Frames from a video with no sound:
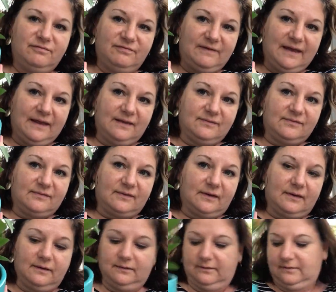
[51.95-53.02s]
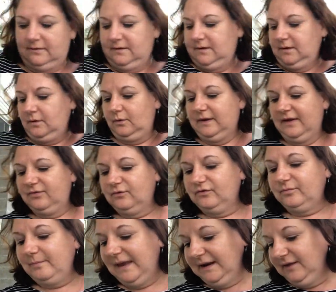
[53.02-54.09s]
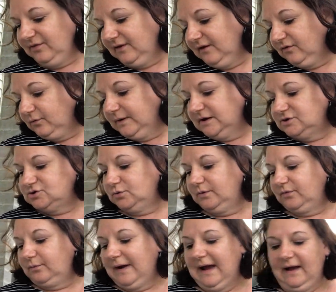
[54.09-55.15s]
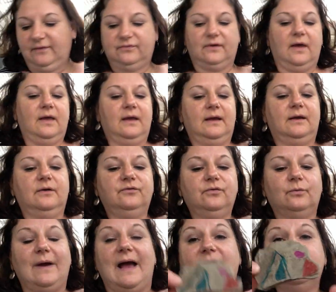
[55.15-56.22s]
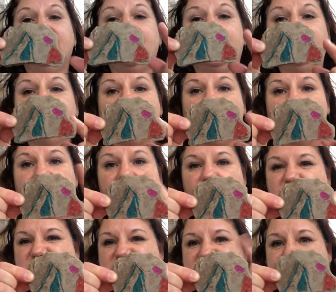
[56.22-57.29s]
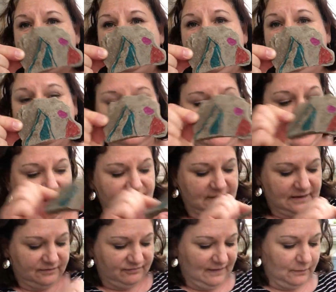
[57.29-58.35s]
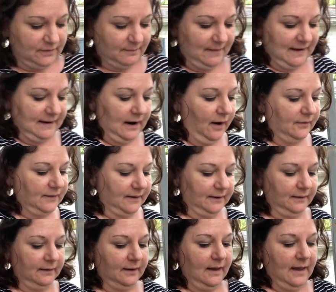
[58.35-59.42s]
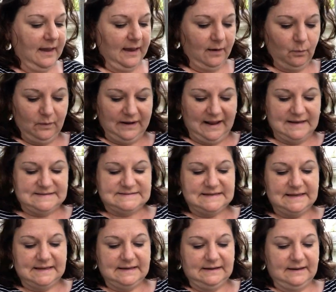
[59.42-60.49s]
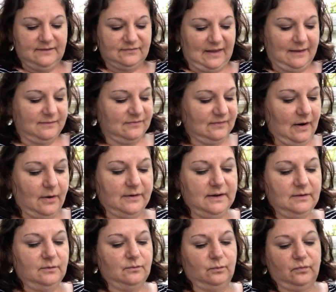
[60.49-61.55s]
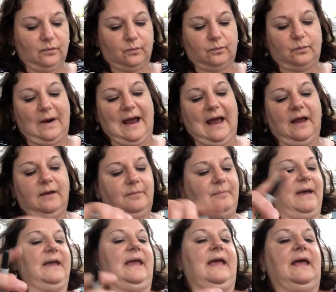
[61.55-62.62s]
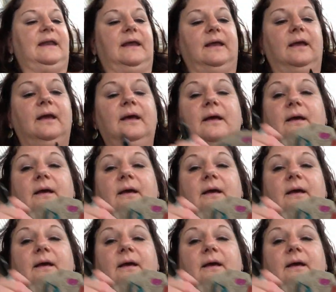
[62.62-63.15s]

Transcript: fancy. Okay, there's many things we can do with rocks. Here's a rock that I started. It was just a piece of rock that I found in my garden. And what I did is I started the rock by adding